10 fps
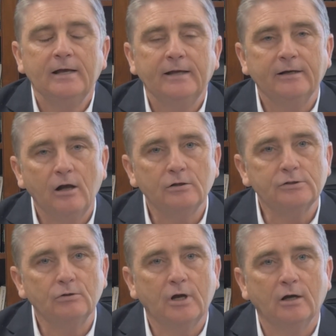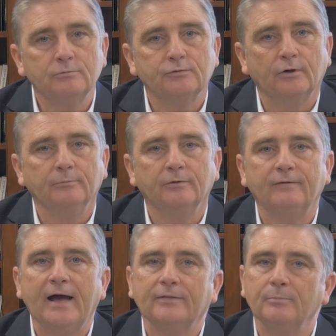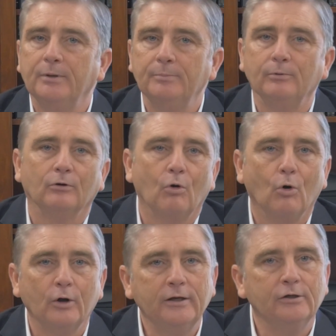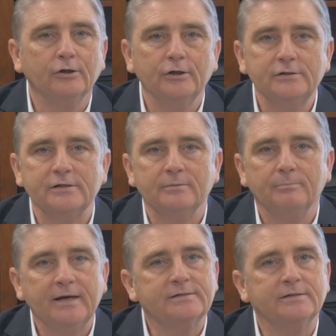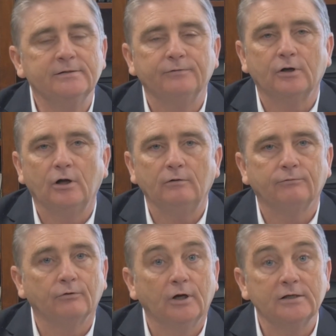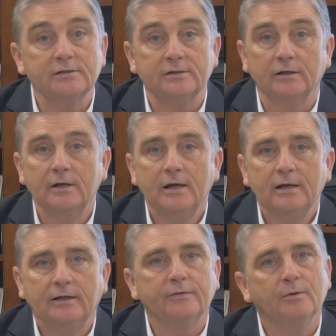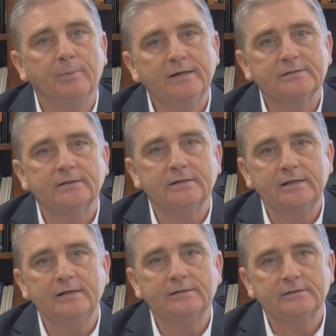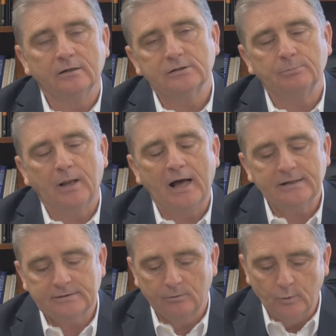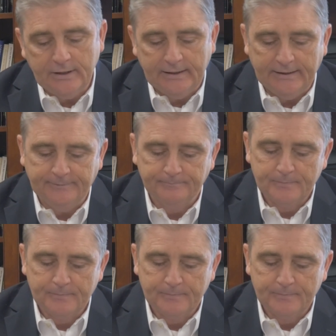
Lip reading: And it also comes from the fact that people are hoarding goods and it makes it difficult for us to get the basic needs or supplies that we need.